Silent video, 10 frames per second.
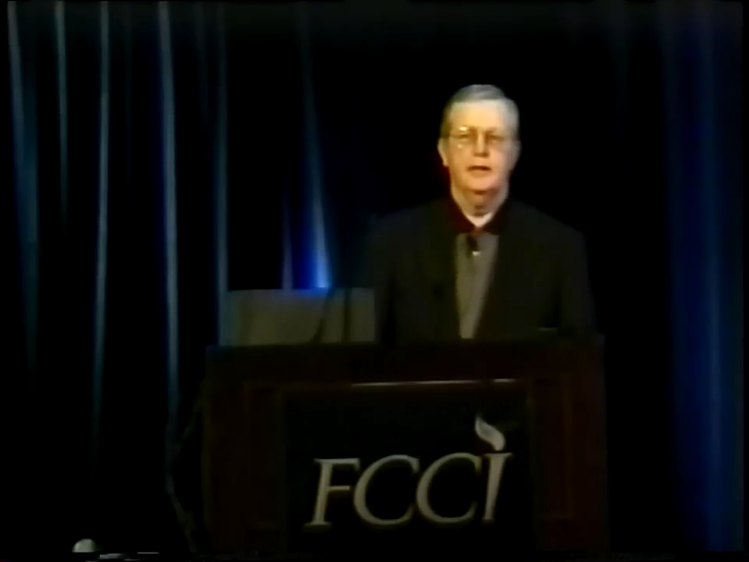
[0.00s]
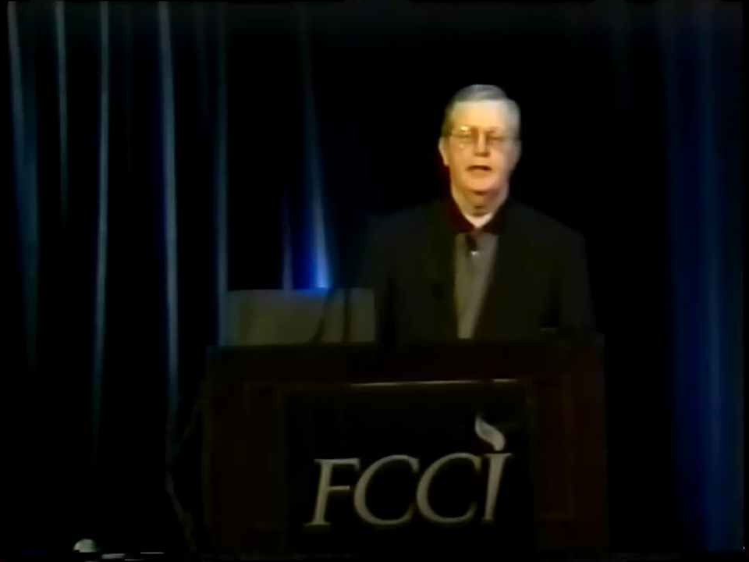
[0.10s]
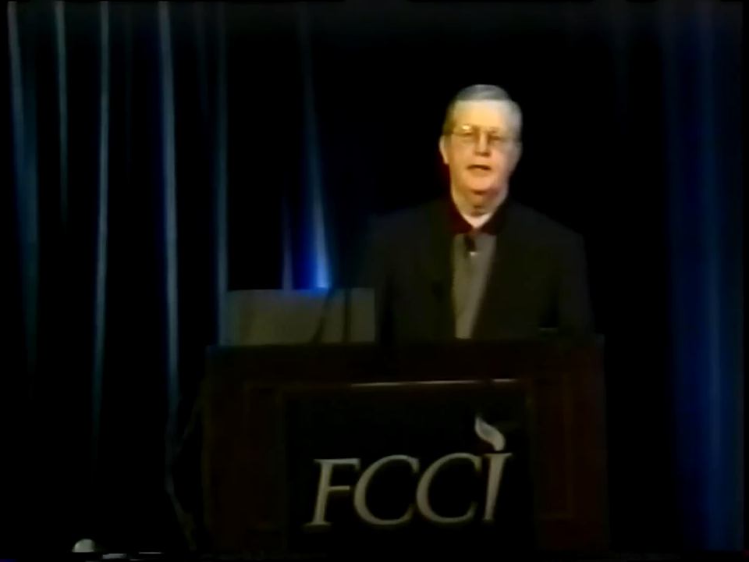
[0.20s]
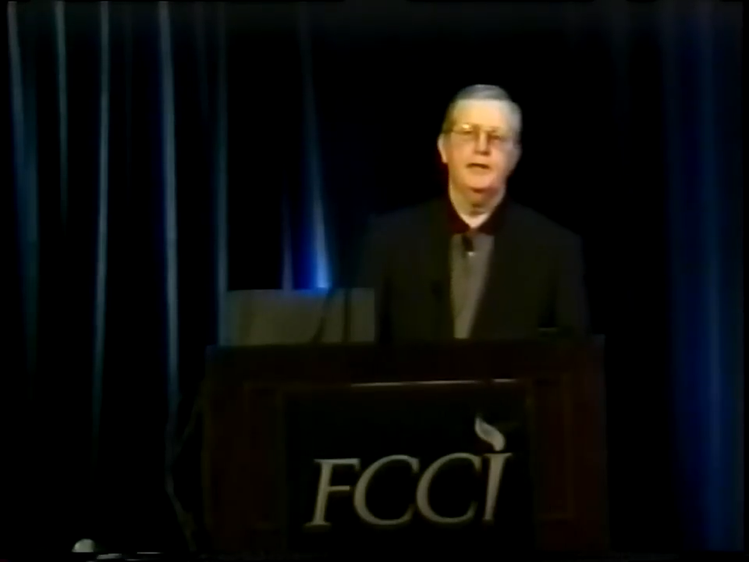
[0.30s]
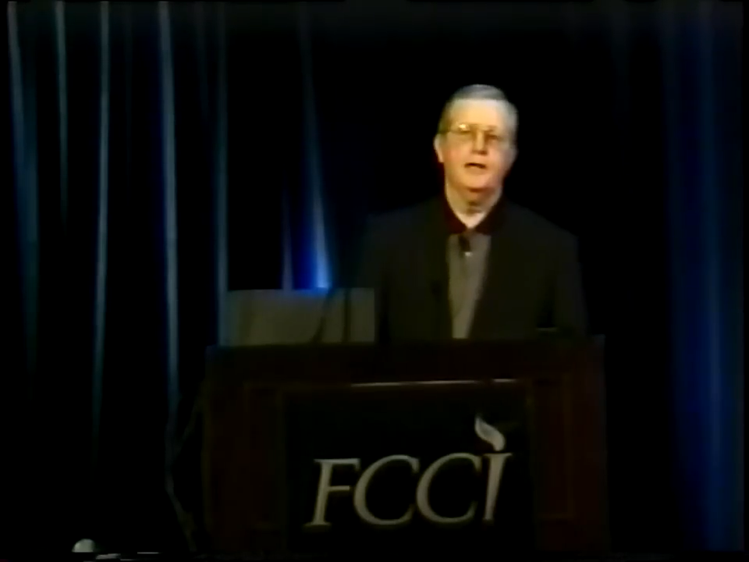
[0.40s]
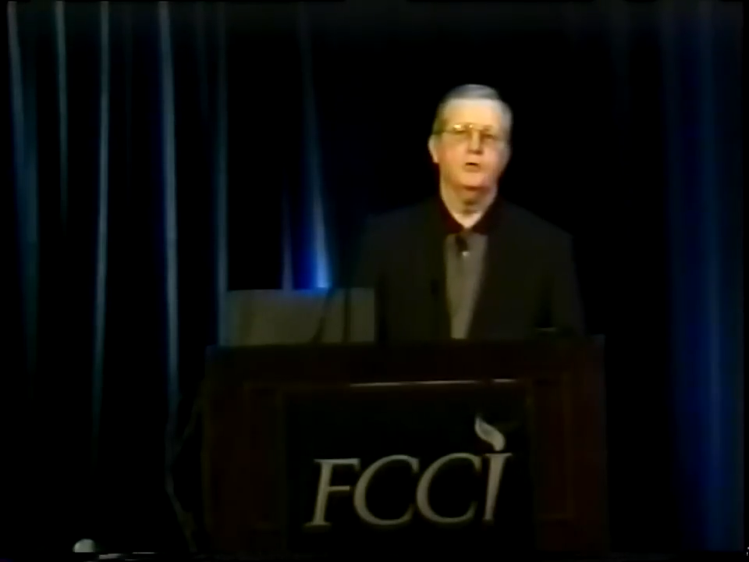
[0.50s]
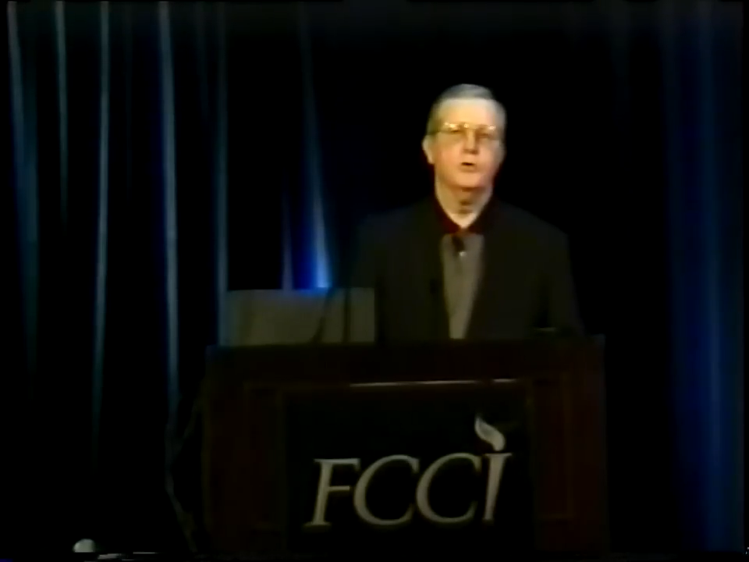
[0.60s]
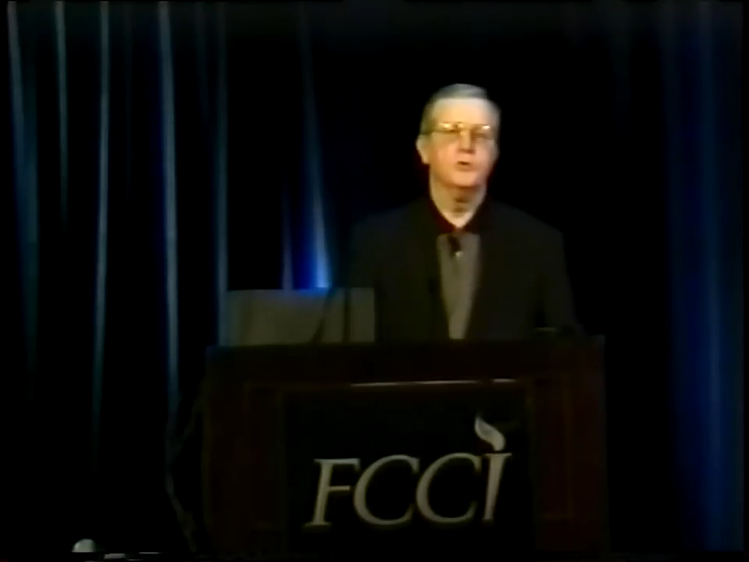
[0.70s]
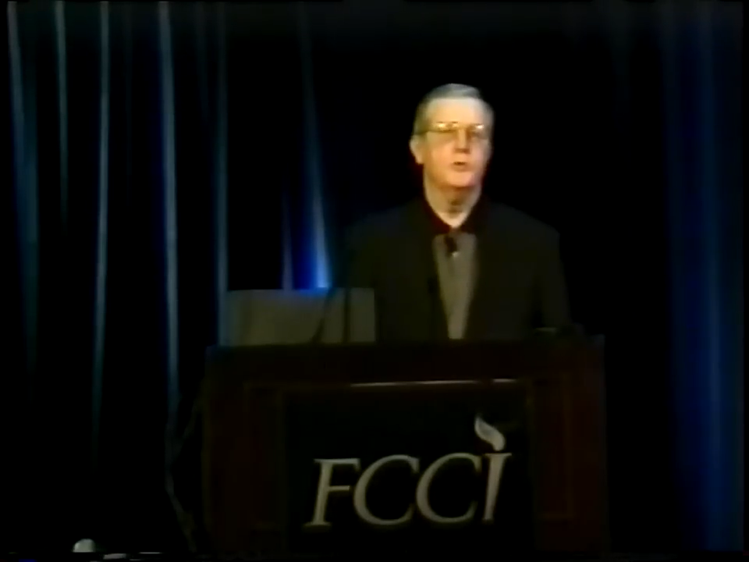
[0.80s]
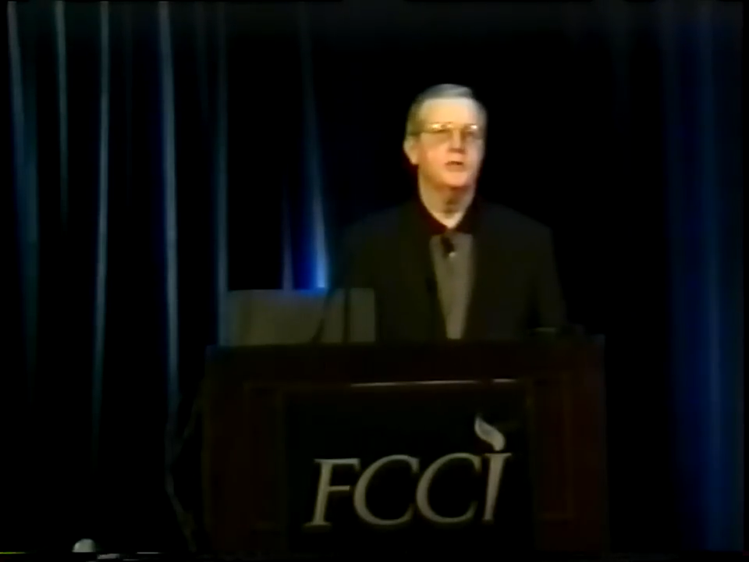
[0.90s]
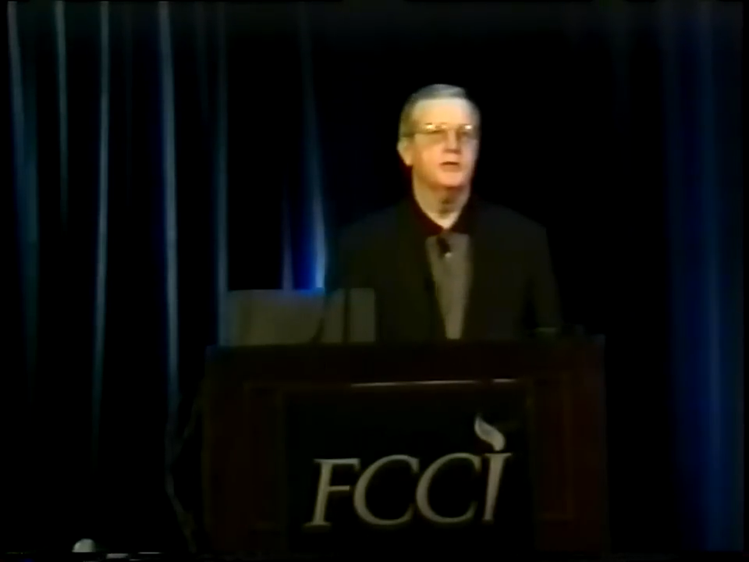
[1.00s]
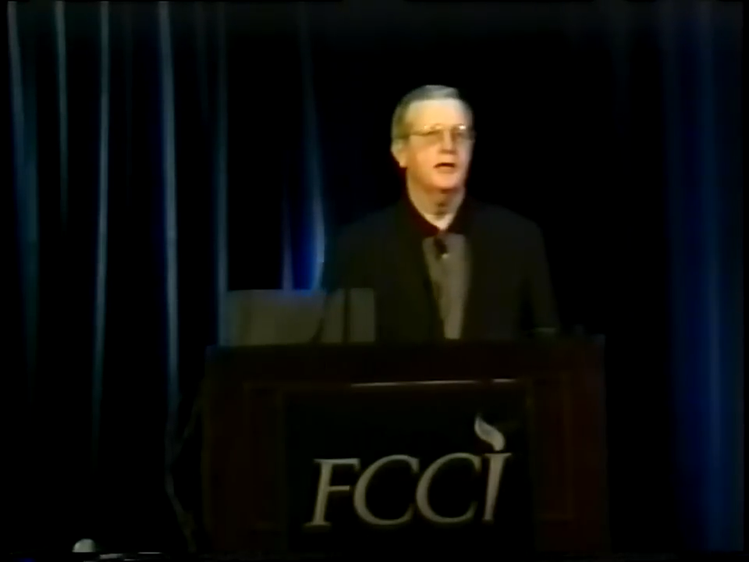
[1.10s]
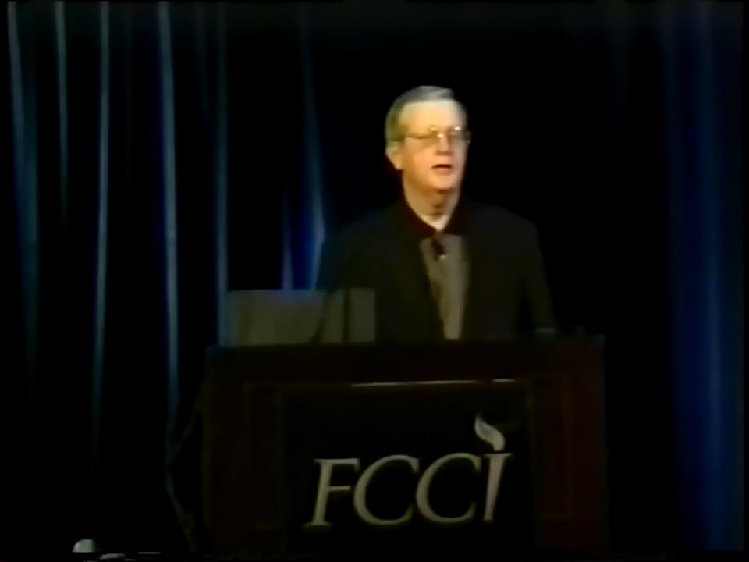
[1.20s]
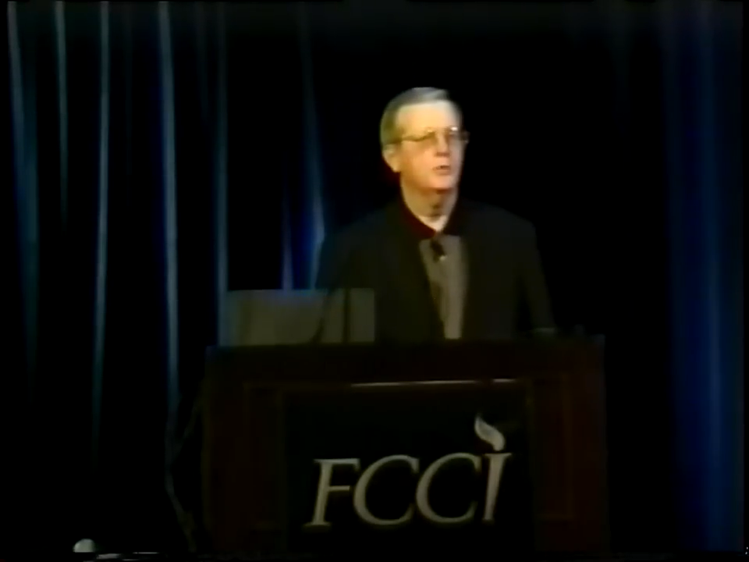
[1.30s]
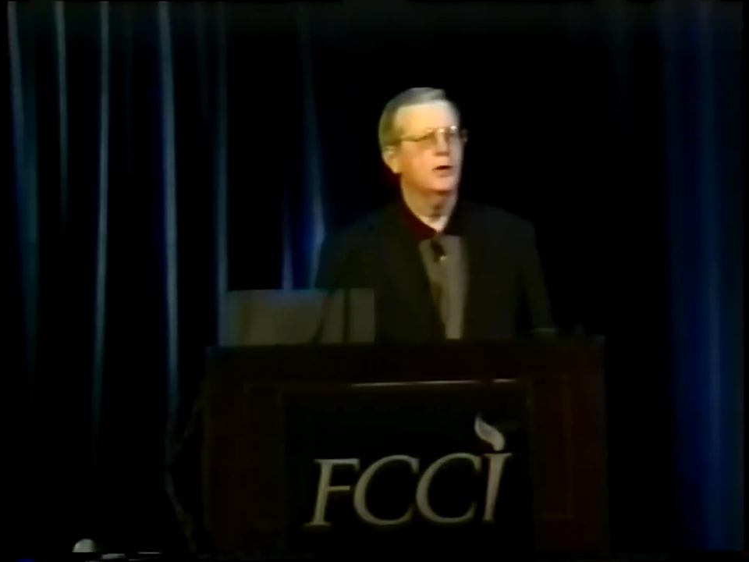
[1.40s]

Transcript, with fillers: And in that course, we studied the